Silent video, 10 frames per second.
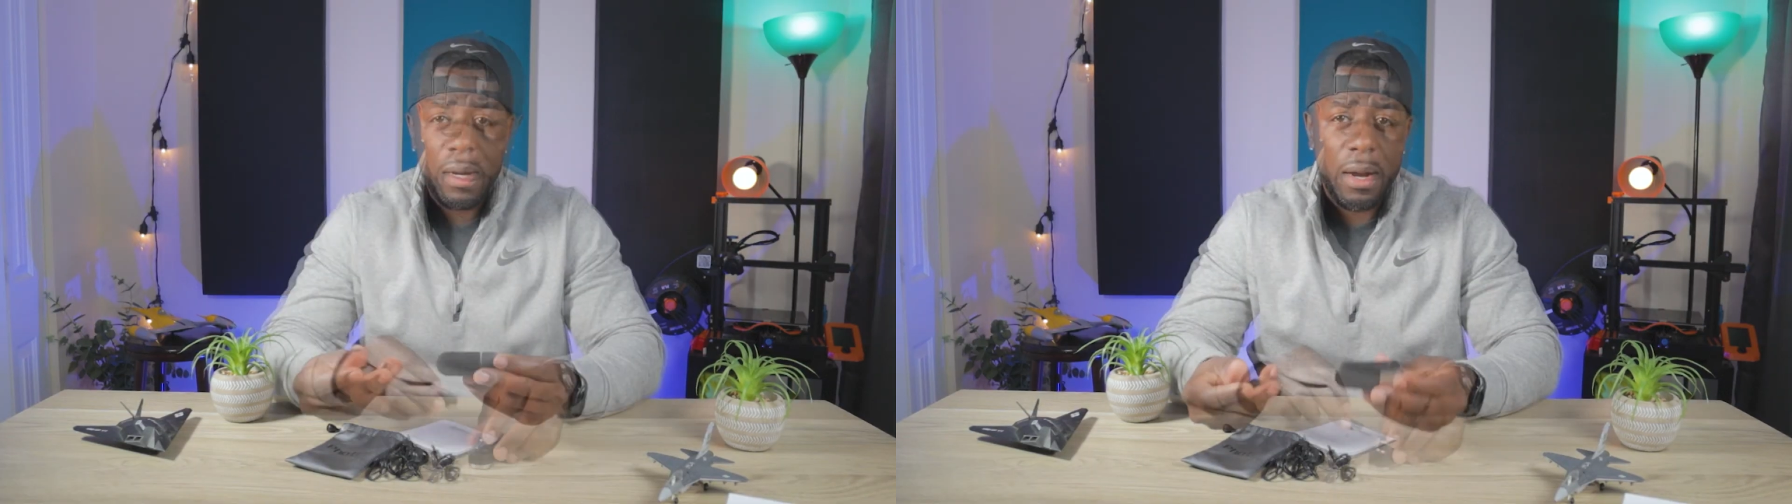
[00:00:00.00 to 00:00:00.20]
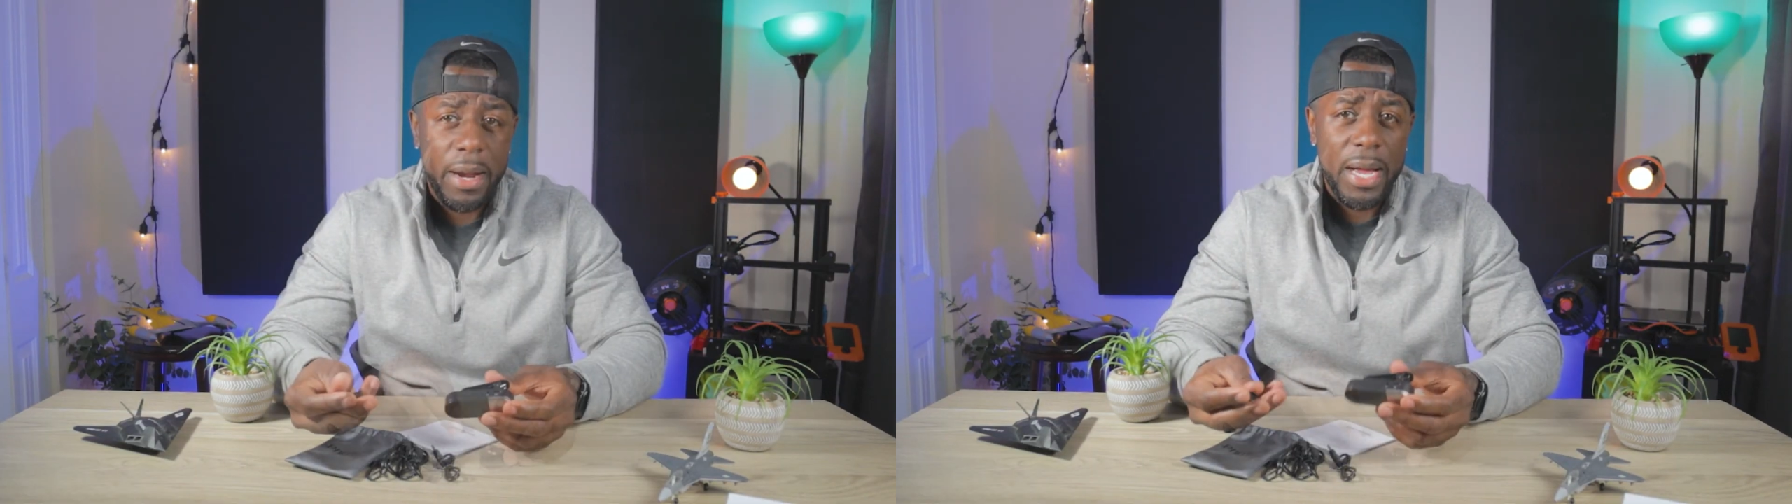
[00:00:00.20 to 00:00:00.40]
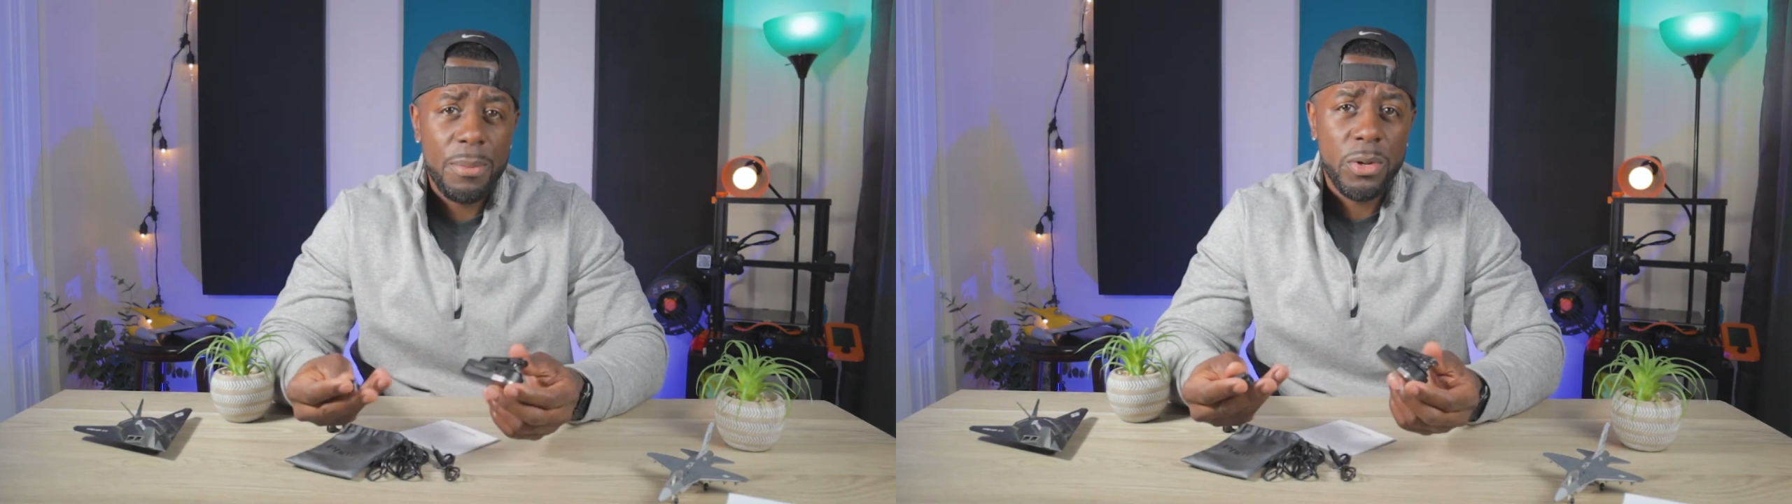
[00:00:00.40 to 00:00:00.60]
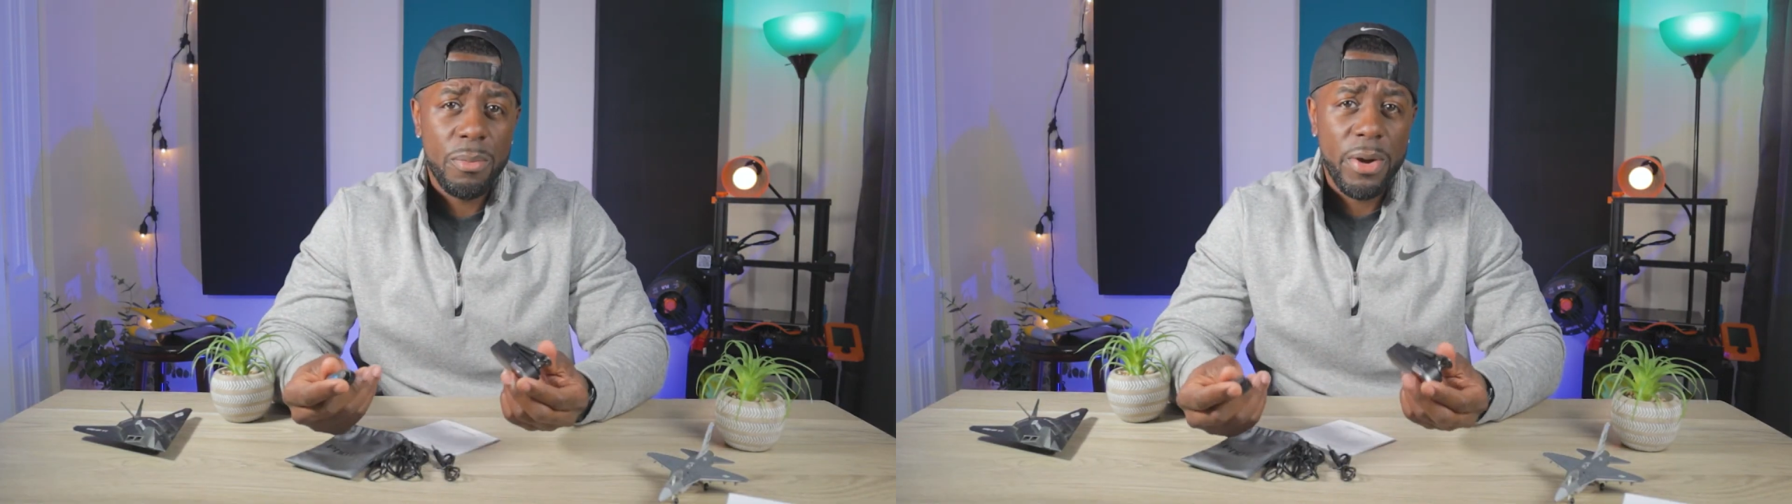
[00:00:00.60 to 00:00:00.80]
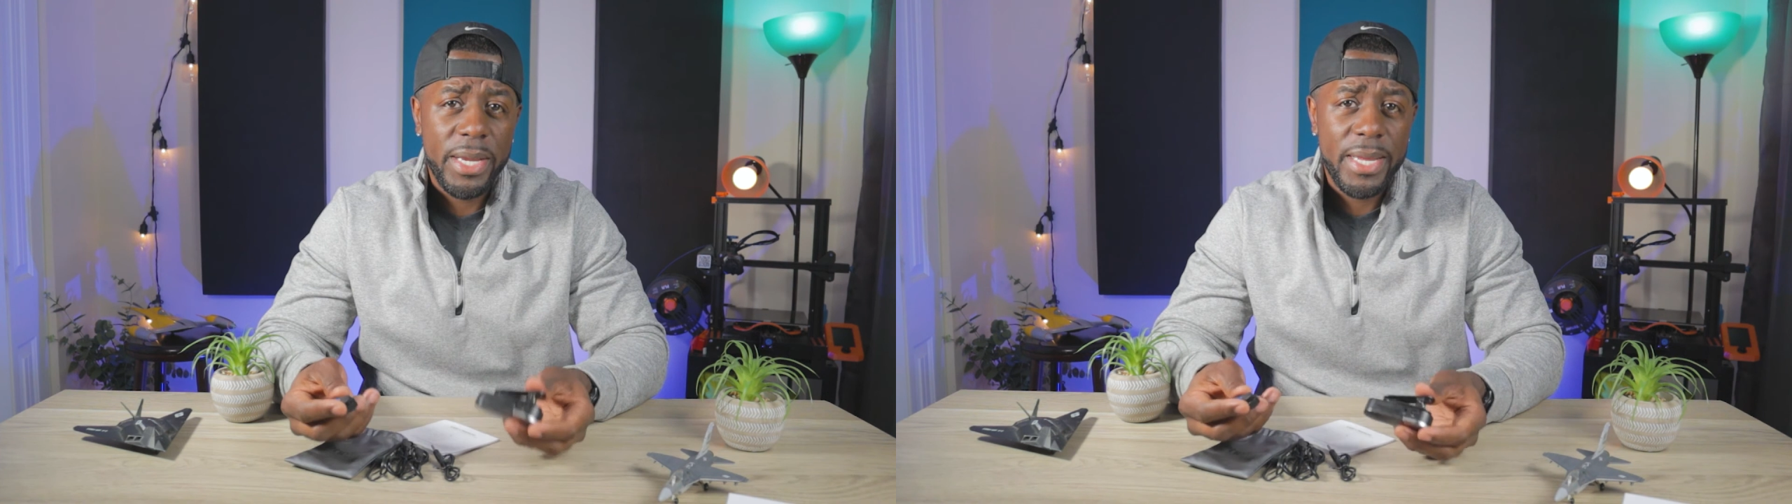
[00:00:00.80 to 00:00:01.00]
All right, I'm gonna
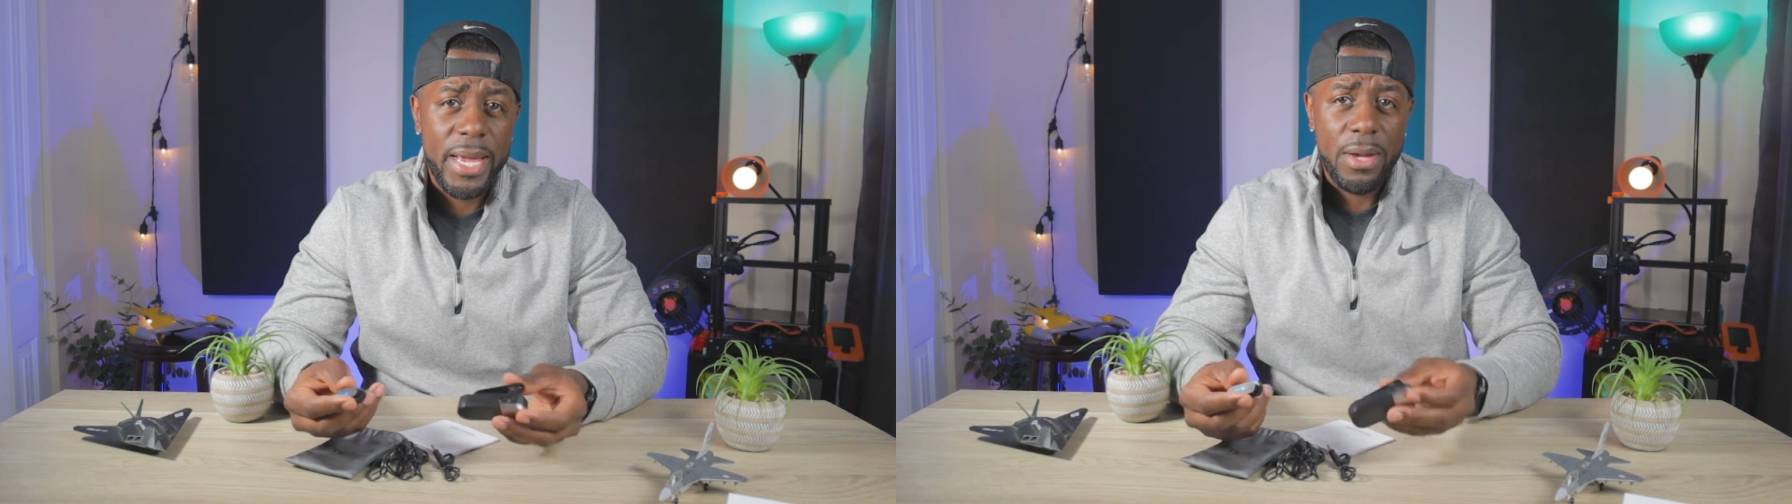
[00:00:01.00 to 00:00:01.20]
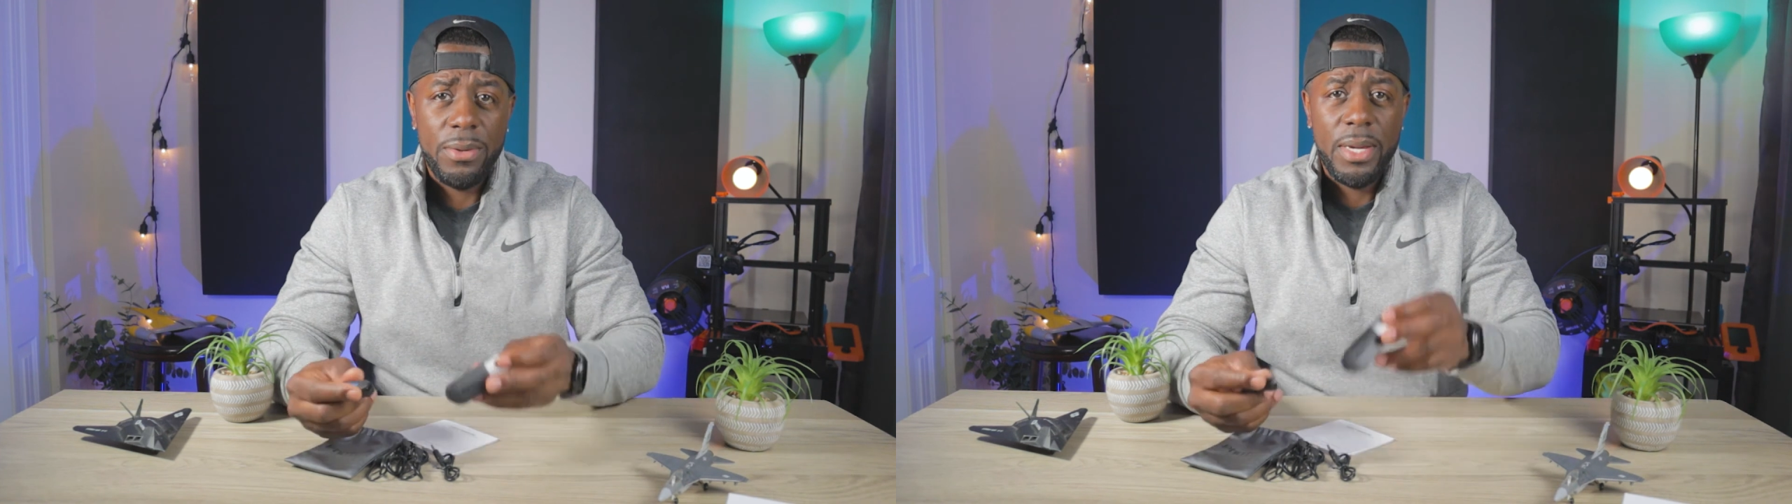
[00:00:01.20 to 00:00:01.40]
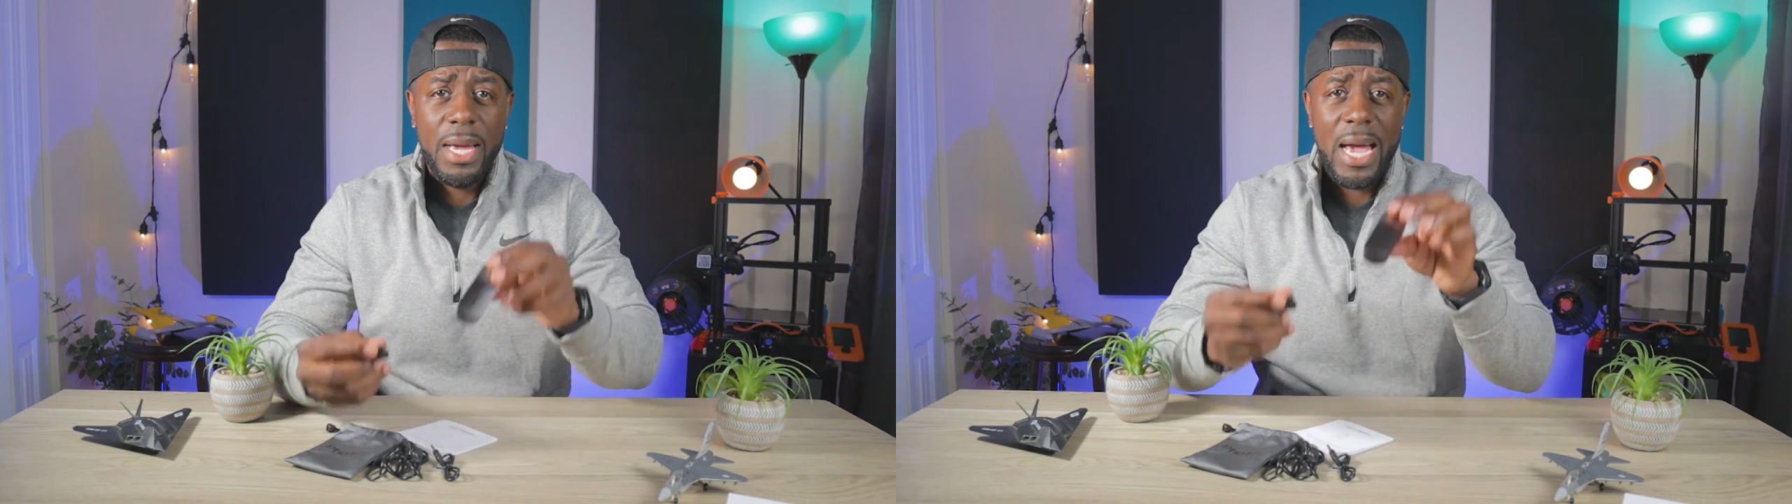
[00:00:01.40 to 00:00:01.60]
break down